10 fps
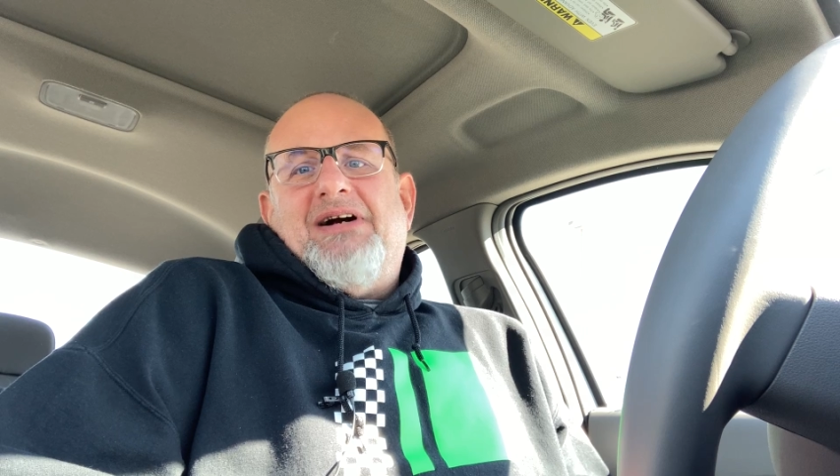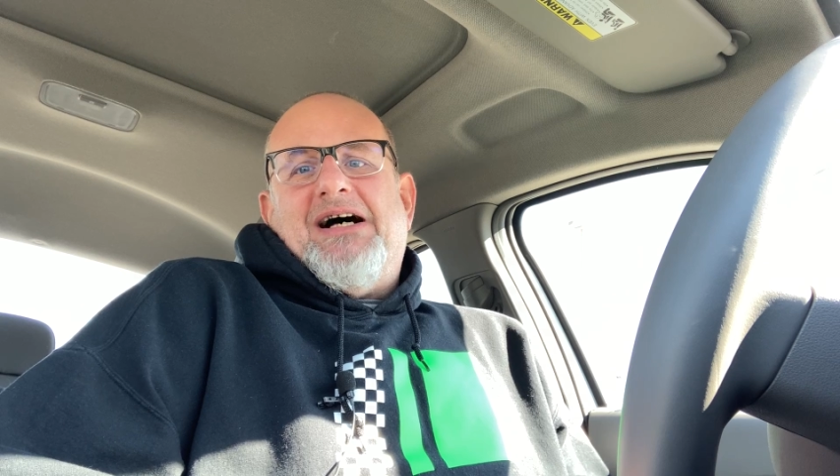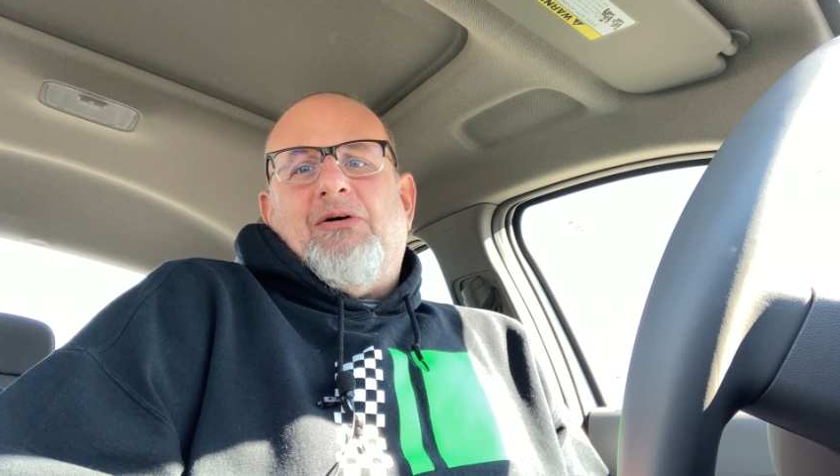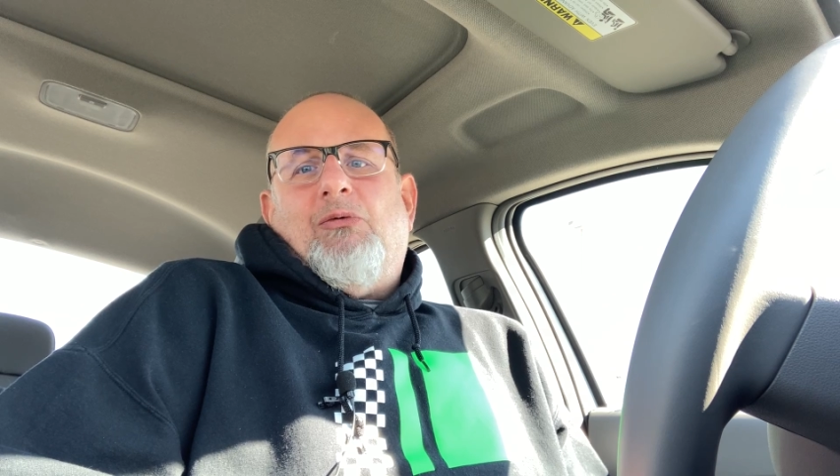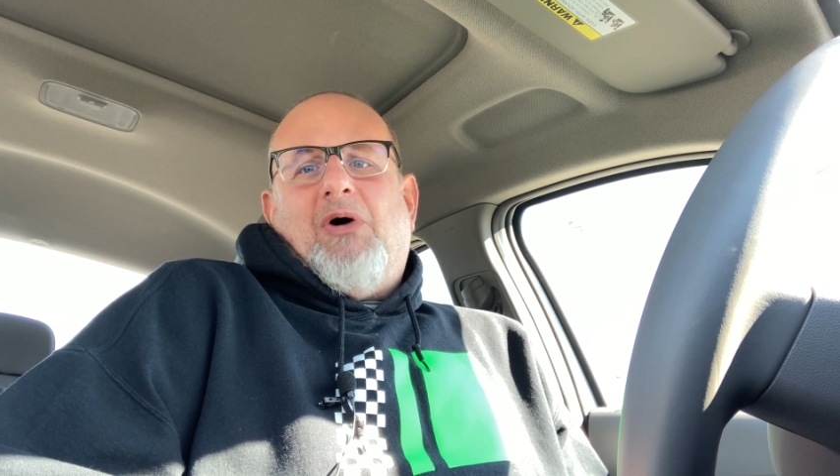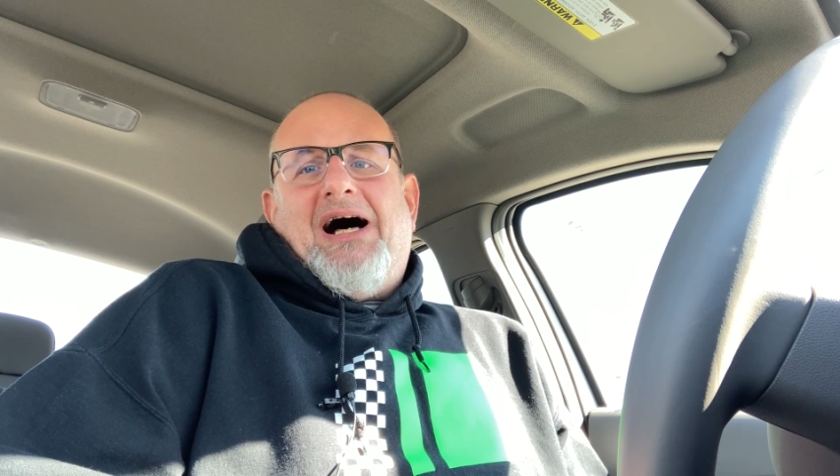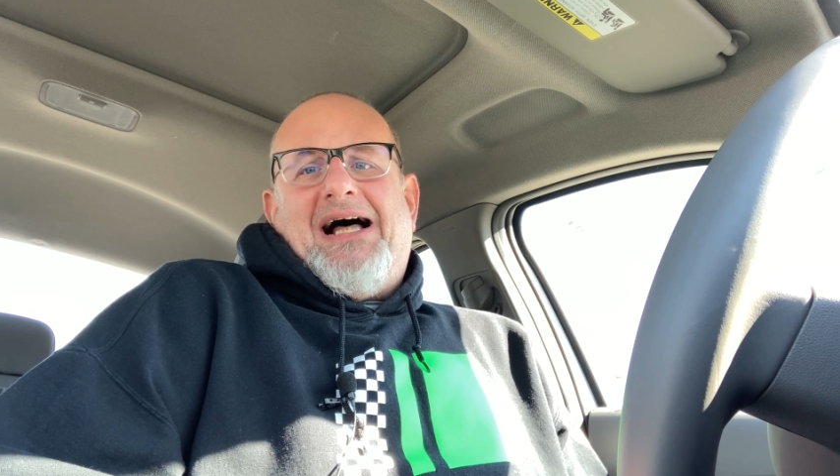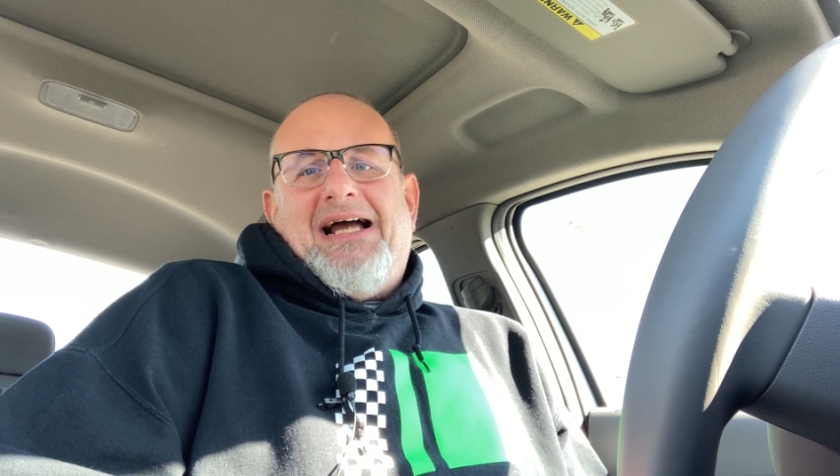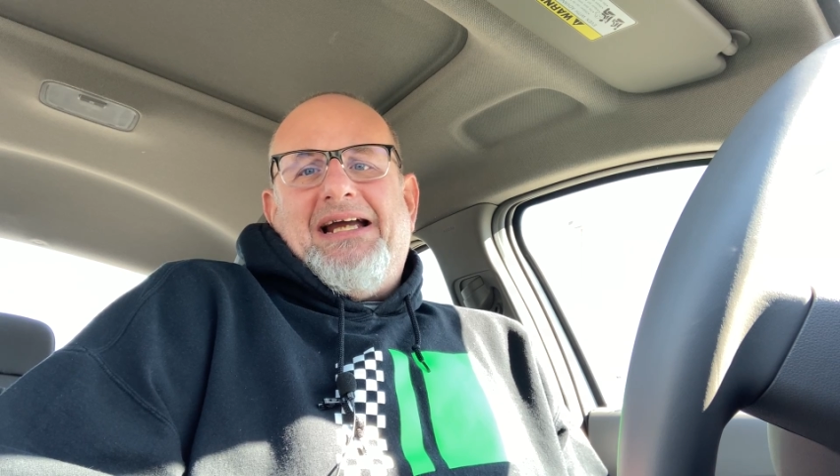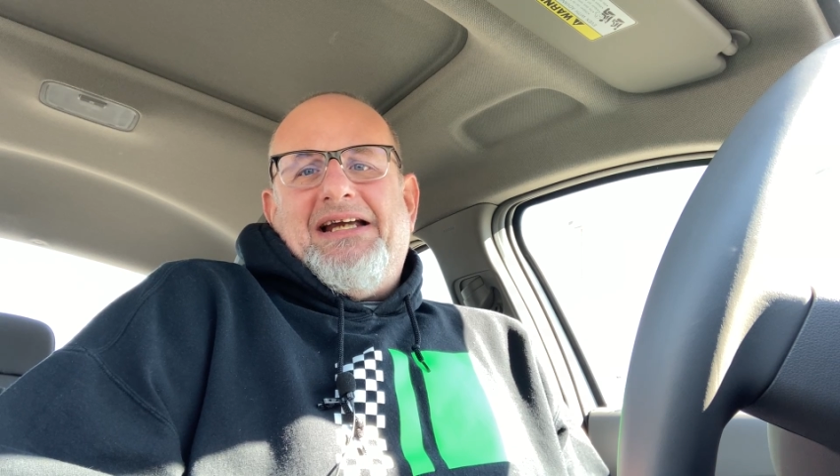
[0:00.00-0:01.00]
out
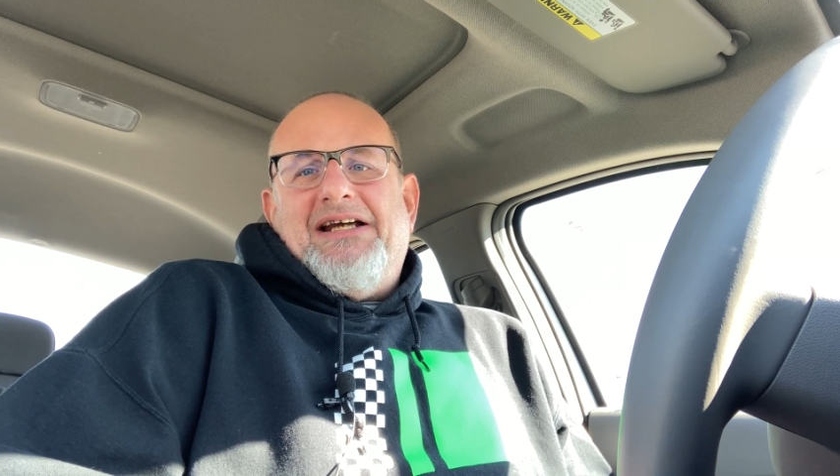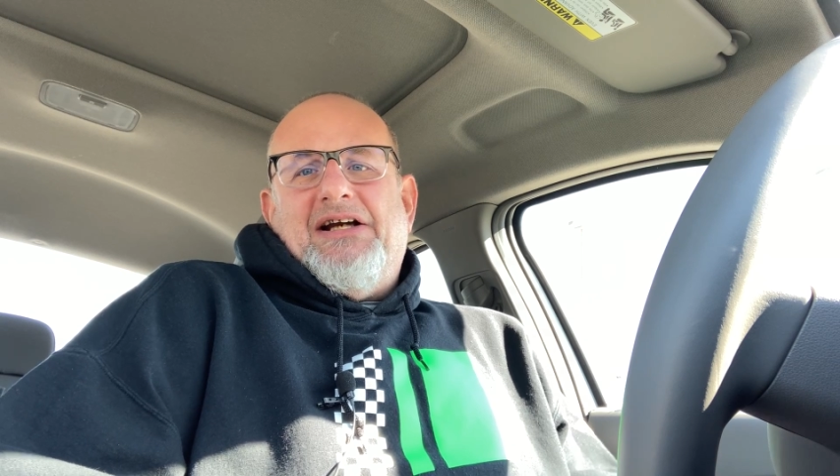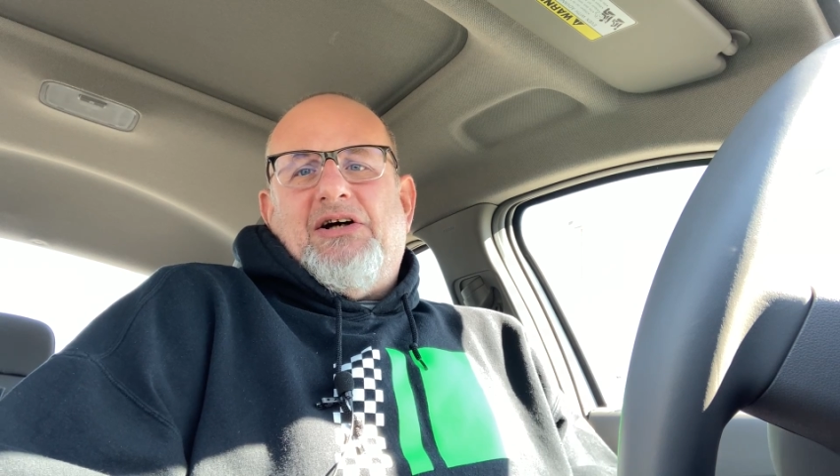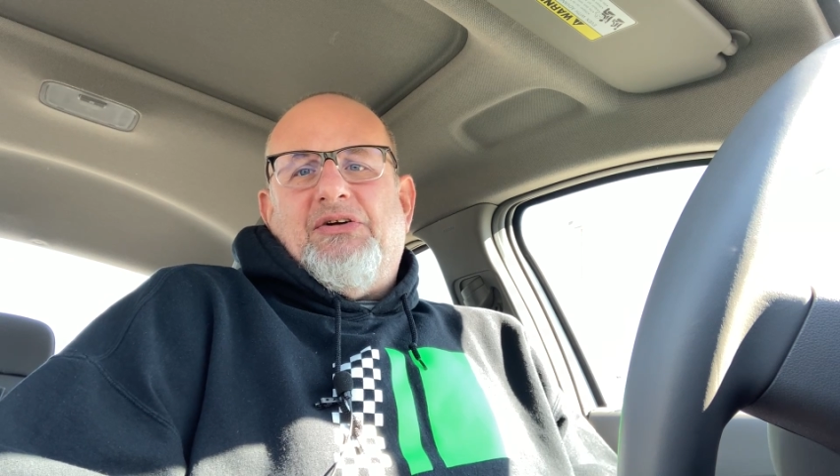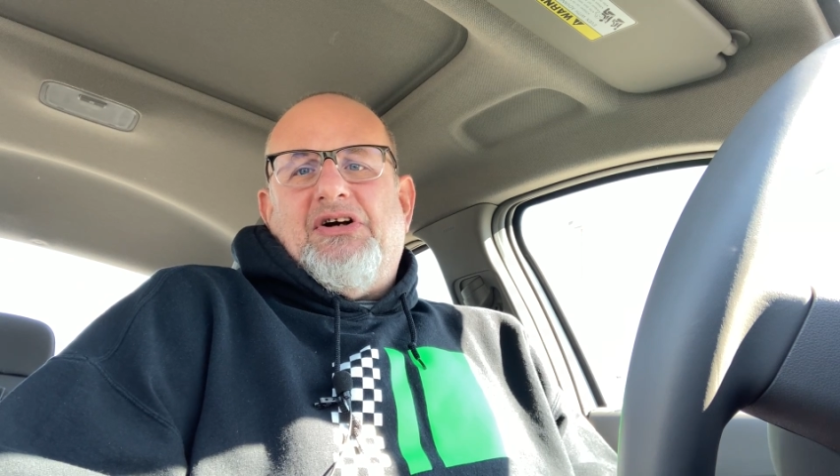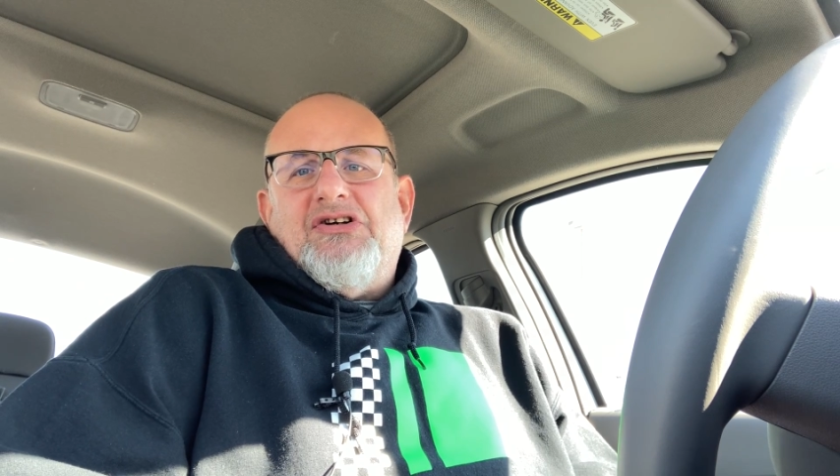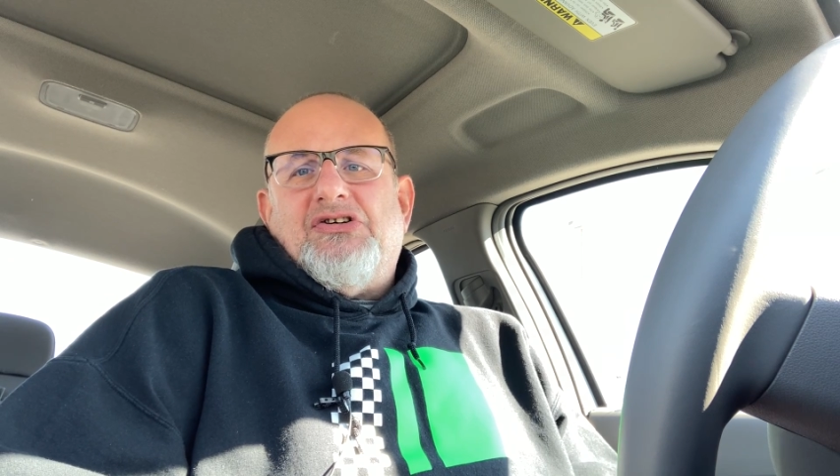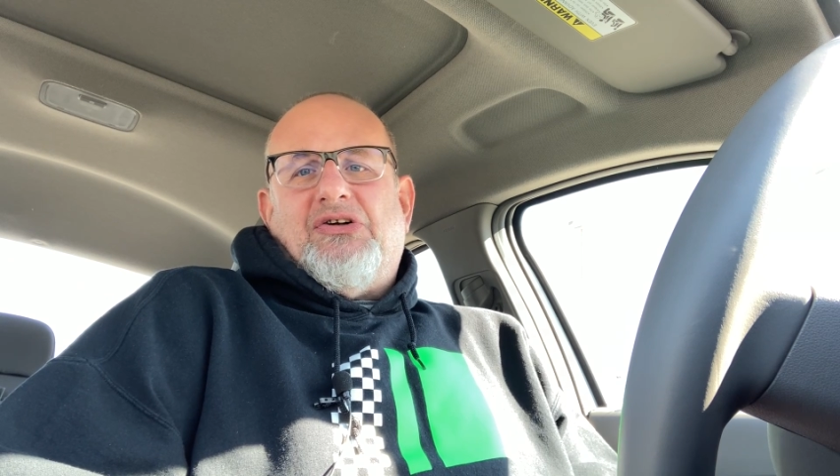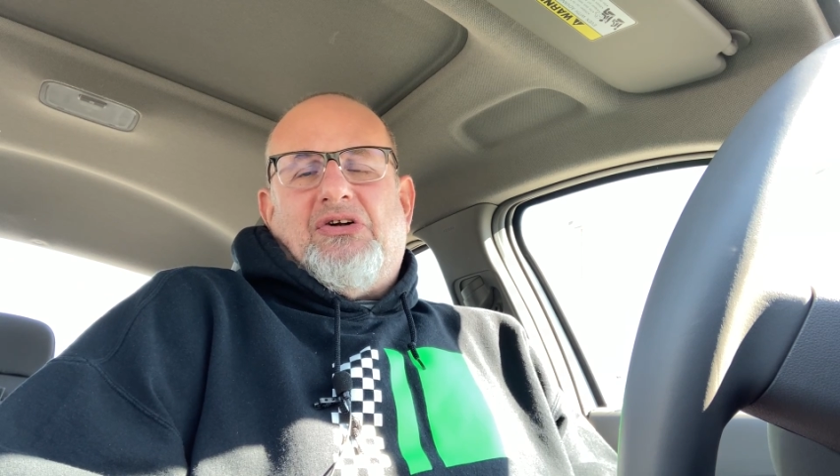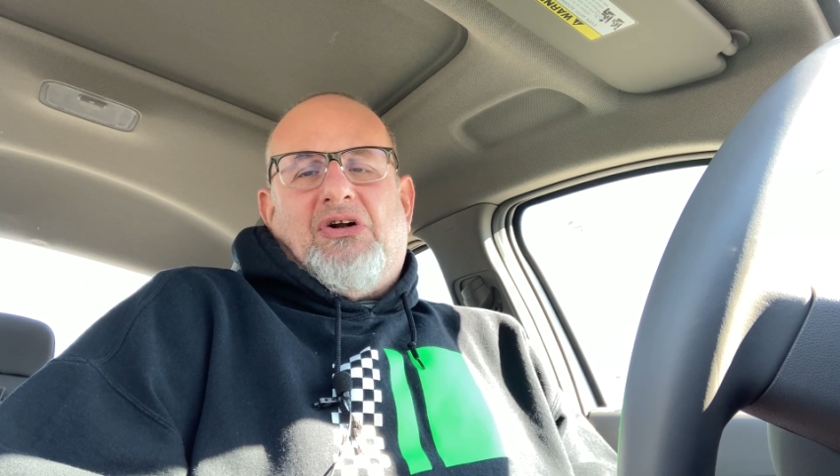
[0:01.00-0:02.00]
why. There's a
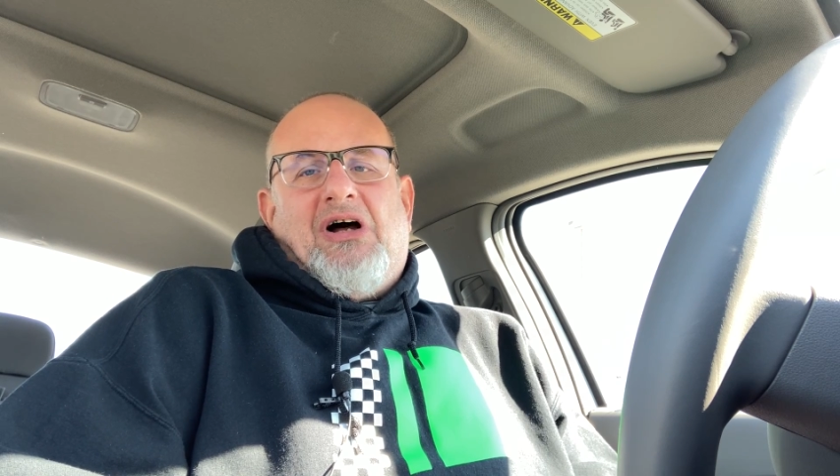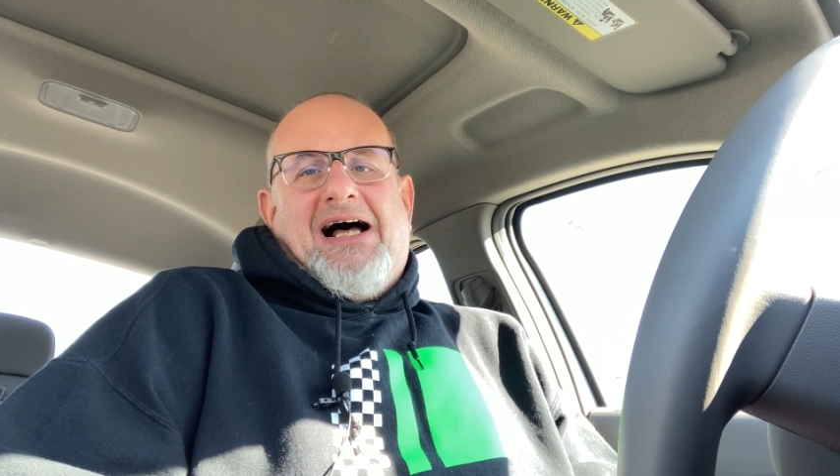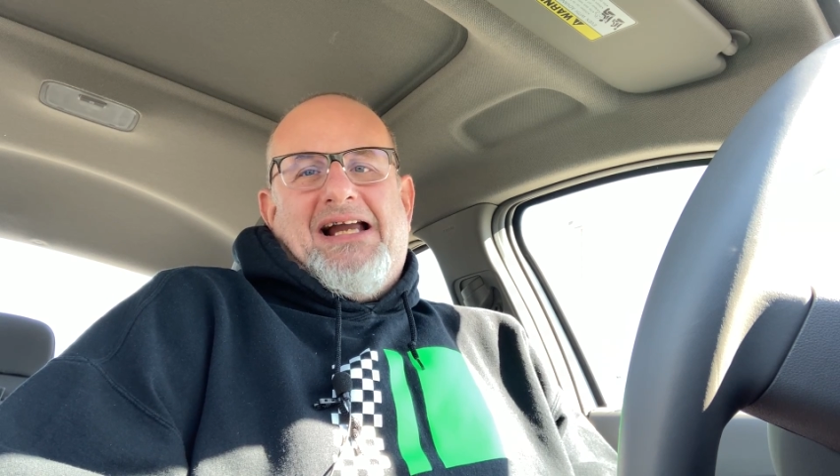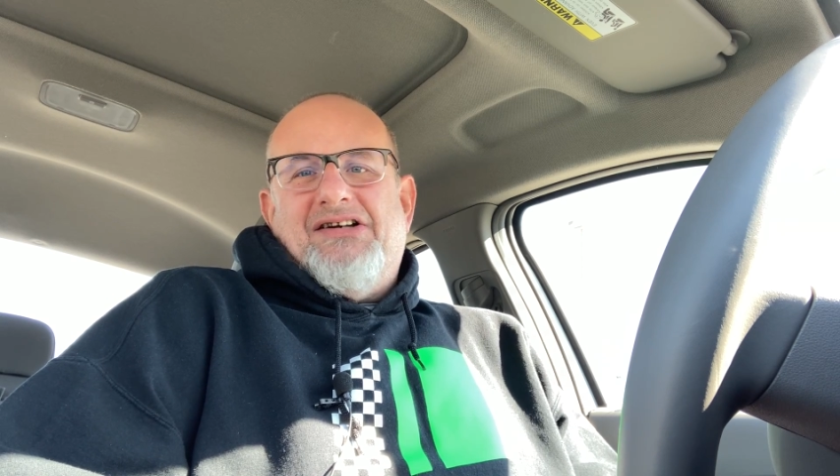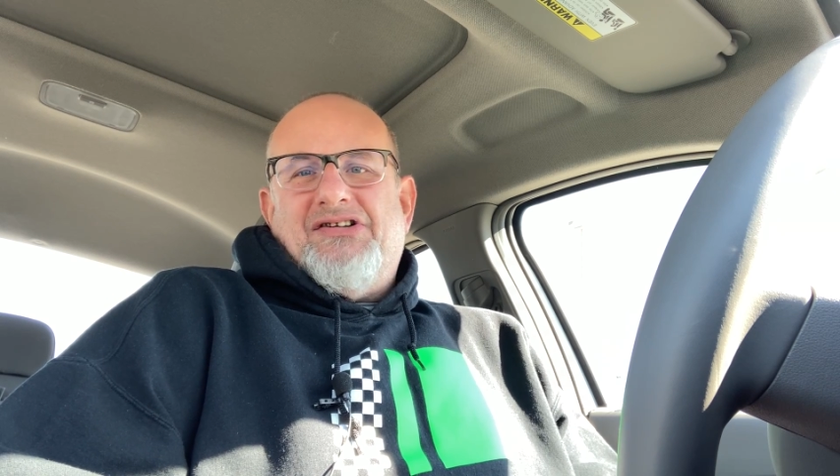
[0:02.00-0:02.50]
lot